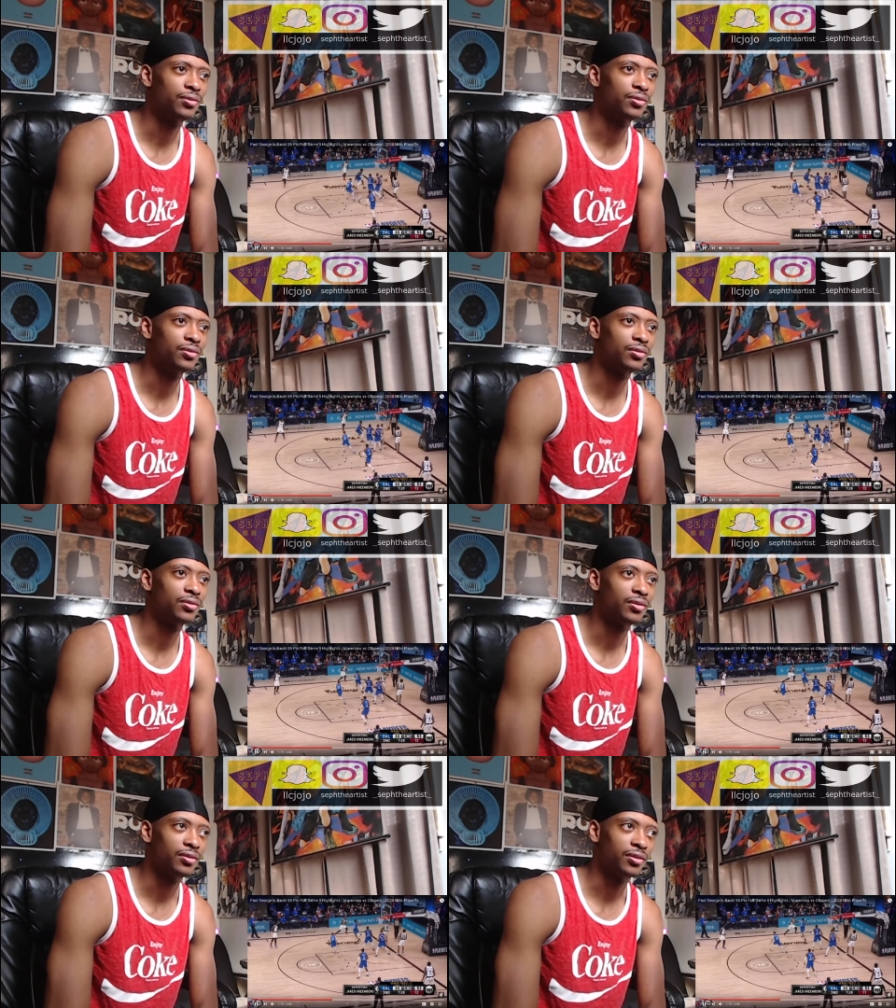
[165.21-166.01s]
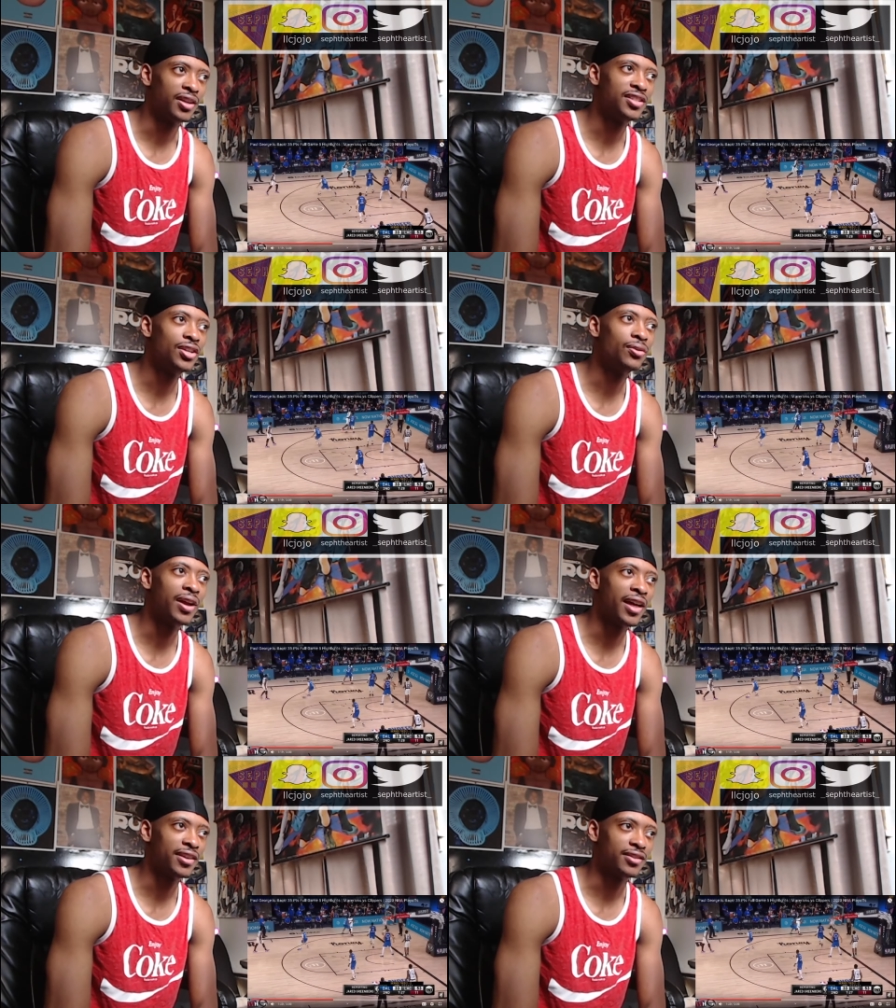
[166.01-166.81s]
All these people they still
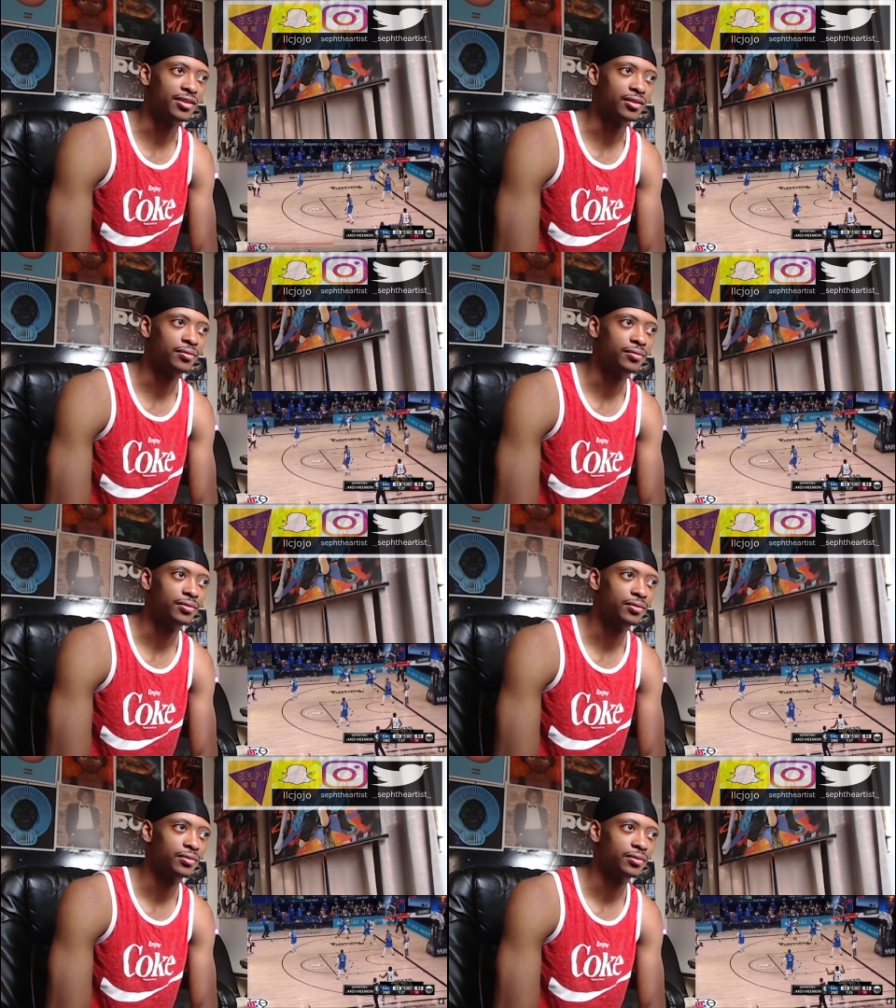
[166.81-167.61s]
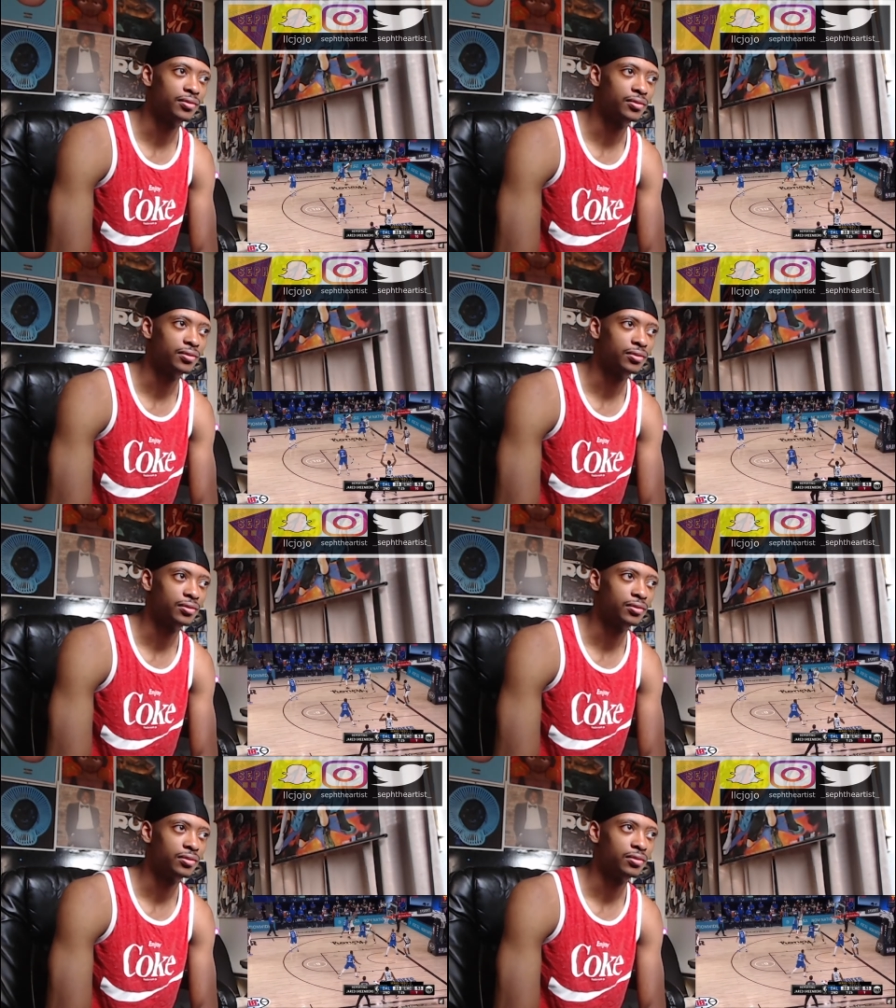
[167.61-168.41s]
got it. With all this advice,
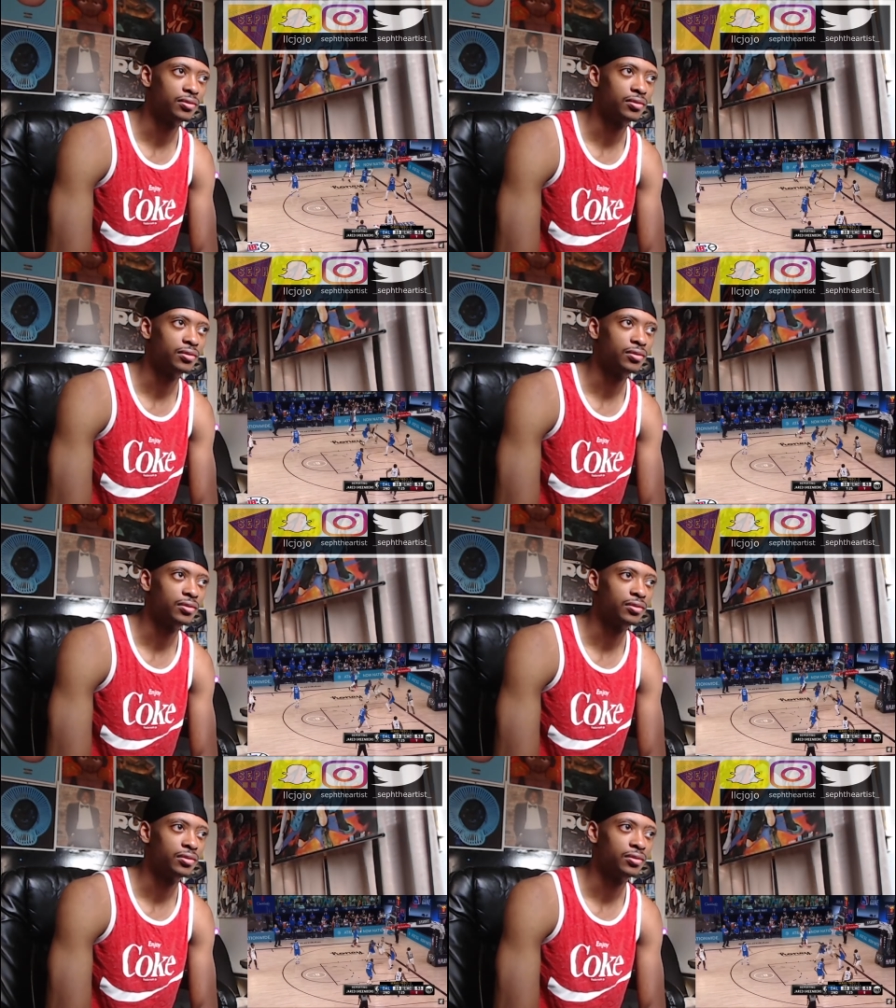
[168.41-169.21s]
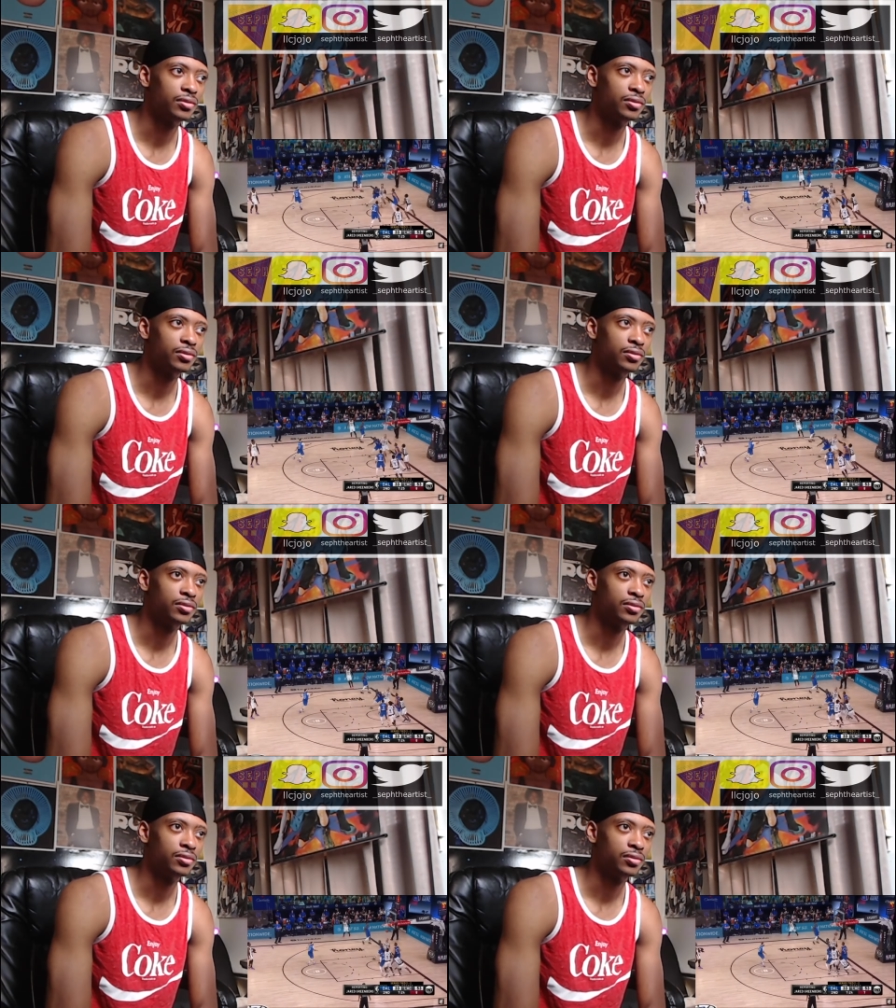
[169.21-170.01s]
Coach Doc Rivers said, "I hope Paul George is listening